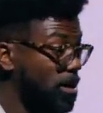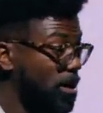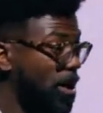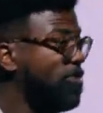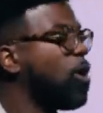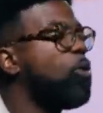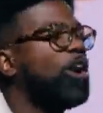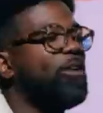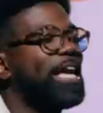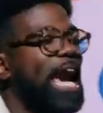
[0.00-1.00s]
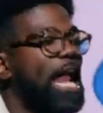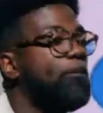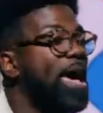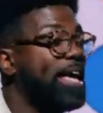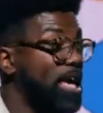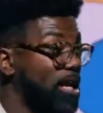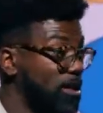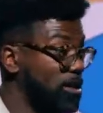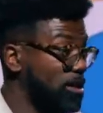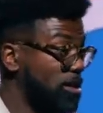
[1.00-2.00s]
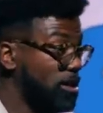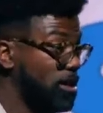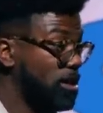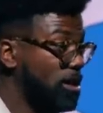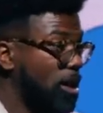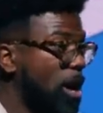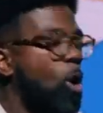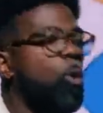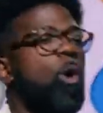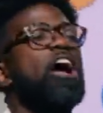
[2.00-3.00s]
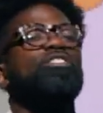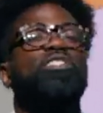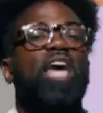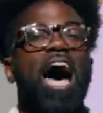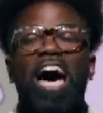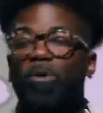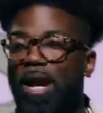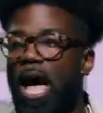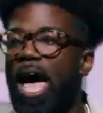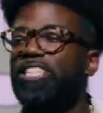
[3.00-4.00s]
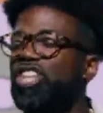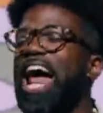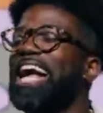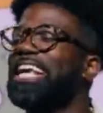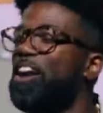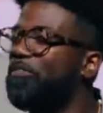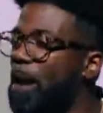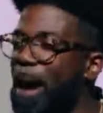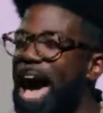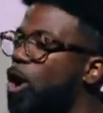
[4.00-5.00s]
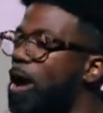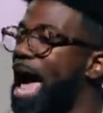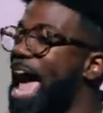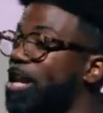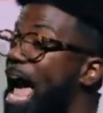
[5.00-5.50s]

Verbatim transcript: And they're wondering, can I make it? Where is God? should I give up? I don't. And